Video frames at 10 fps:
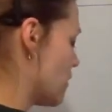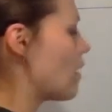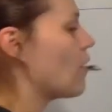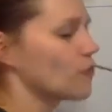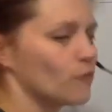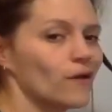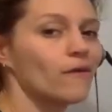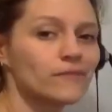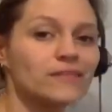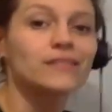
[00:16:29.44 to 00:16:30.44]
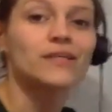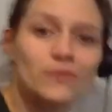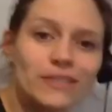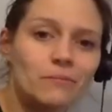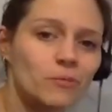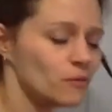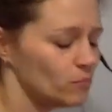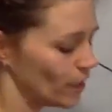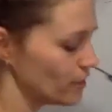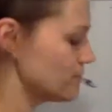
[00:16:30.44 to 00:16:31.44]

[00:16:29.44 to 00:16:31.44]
although we obviously go deeper, but